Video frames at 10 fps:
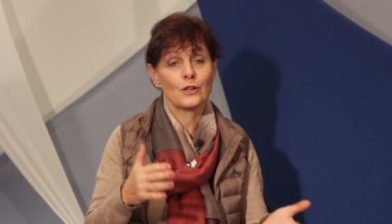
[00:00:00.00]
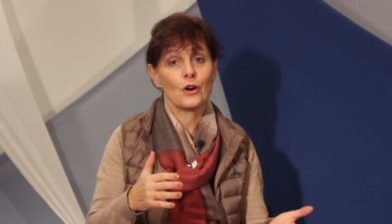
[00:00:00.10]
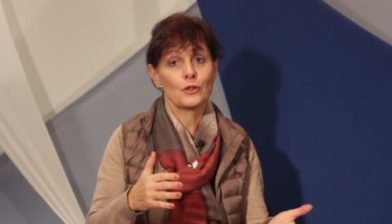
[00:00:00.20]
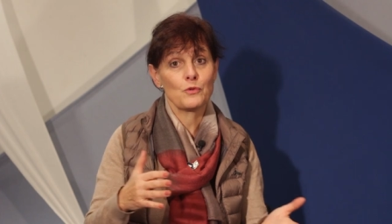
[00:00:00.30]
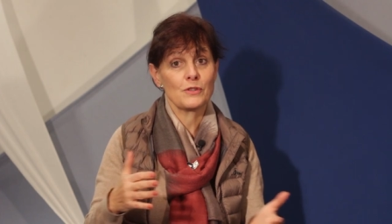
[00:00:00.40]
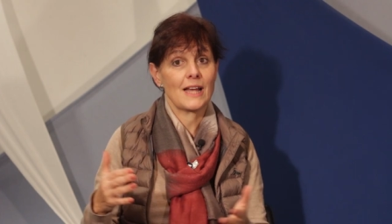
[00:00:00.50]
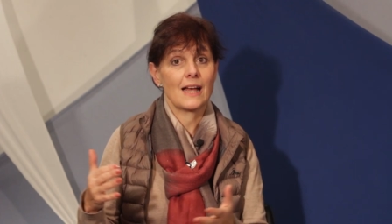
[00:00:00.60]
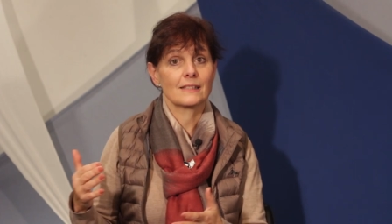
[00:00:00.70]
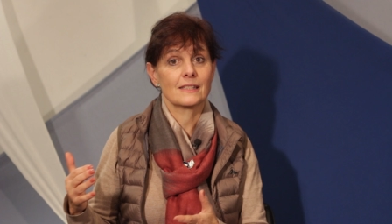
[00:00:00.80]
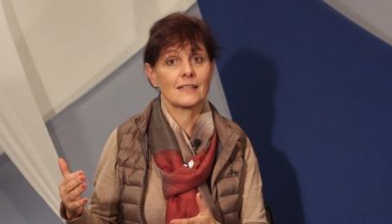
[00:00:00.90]
God was
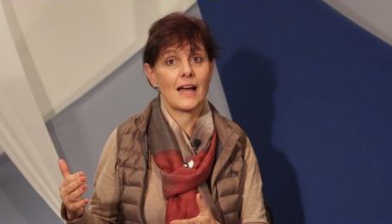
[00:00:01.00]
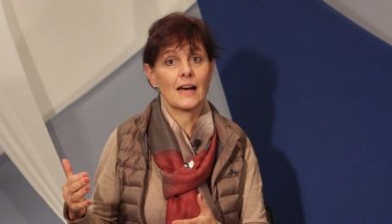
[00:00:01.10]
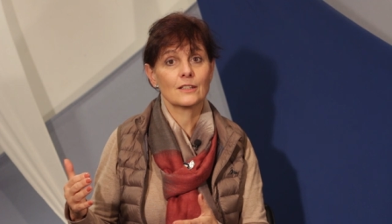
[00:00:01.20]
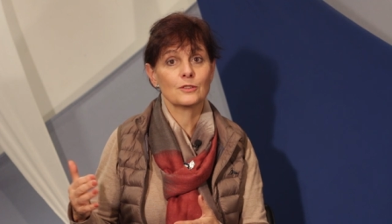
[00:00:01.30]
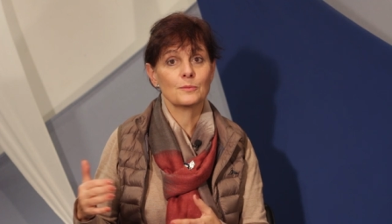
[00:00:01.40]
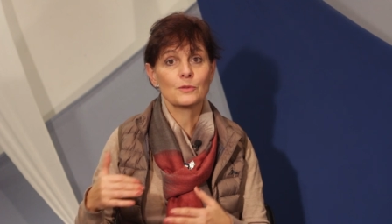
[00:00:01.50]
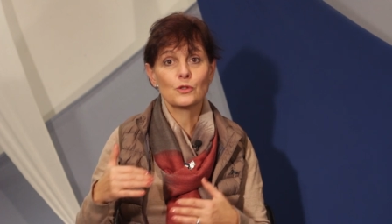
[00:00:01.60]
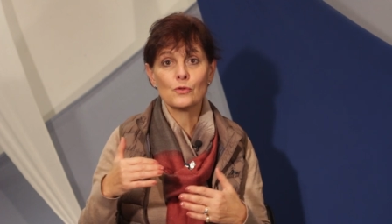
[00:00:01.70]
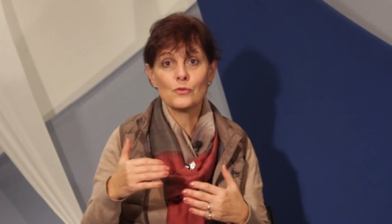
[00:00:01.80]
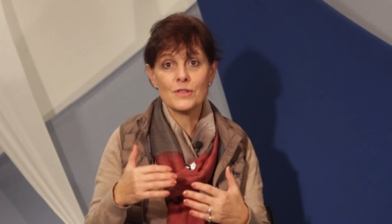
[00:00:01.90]
asking Adam
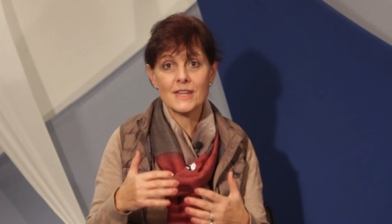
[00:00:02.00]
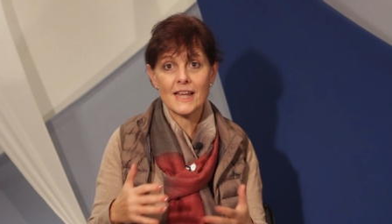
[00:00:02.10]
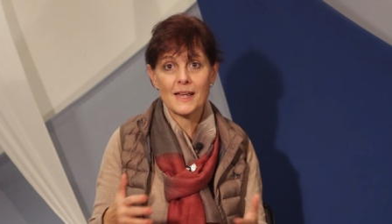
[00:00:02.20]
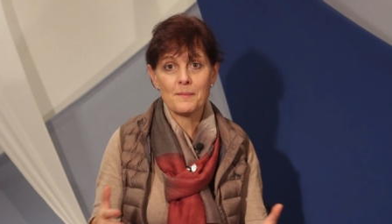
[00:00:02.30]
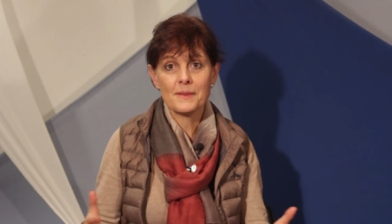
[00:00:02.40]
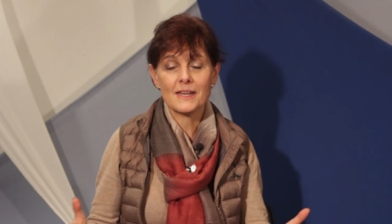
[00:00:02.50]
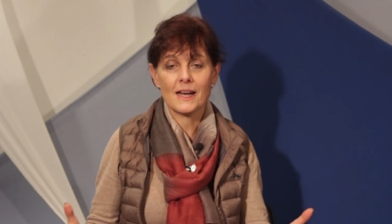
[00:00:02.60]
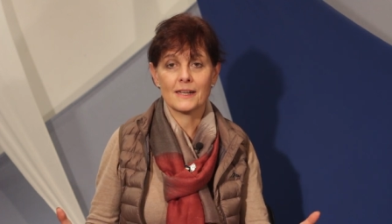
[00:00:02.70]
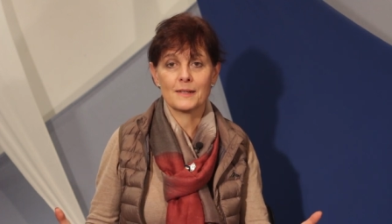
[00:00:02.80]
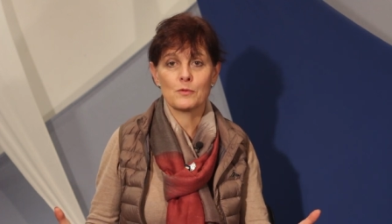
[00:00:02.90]
to name the
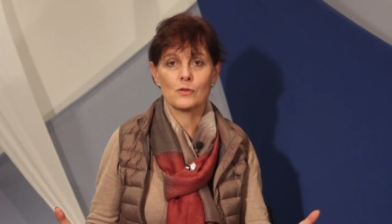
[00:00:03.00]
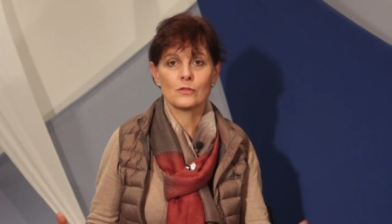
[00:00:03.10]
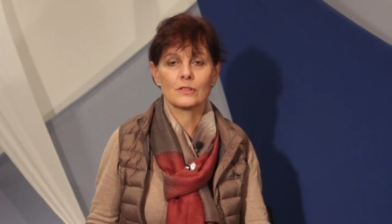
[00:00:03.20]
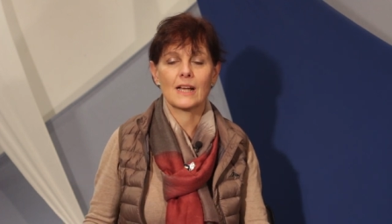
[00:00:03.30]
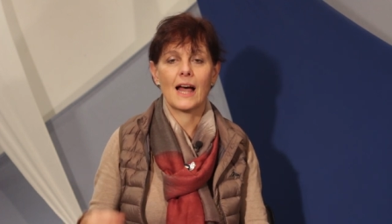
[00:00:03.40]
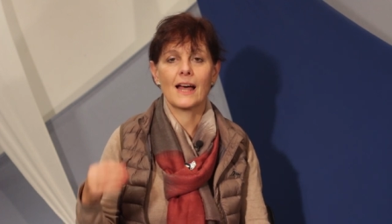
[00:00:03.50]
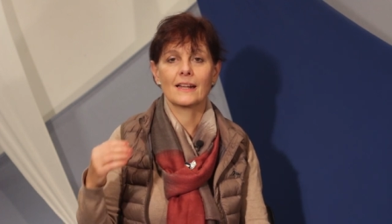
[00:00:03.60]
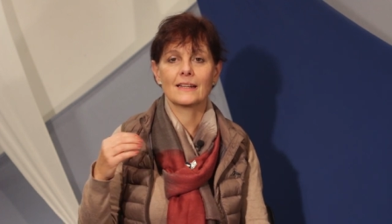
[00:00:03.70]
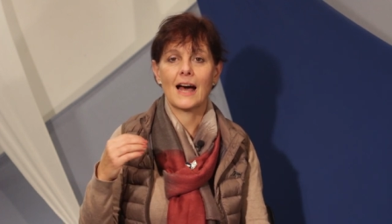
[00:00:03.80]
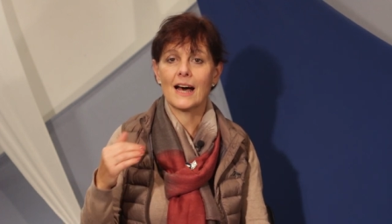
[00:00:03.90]
animals,
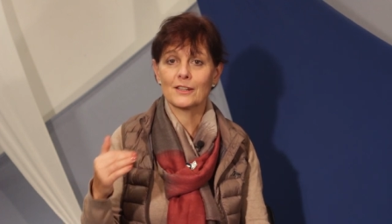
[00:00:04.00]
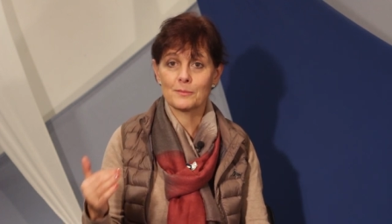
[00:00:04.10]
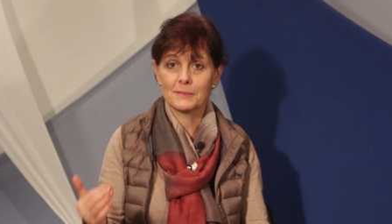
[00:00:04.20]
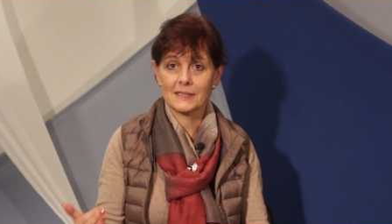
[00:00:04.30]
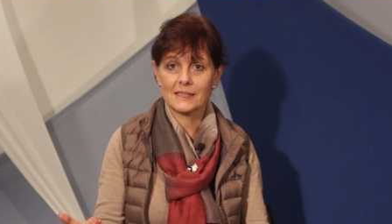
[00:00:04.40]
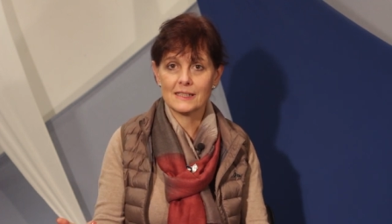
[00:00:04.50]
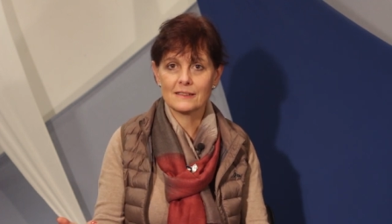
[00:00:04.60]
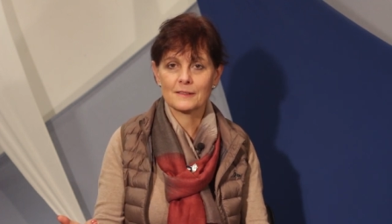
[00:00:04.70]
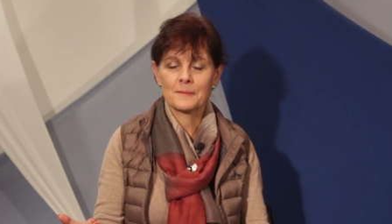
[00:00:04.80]
and Adam did it.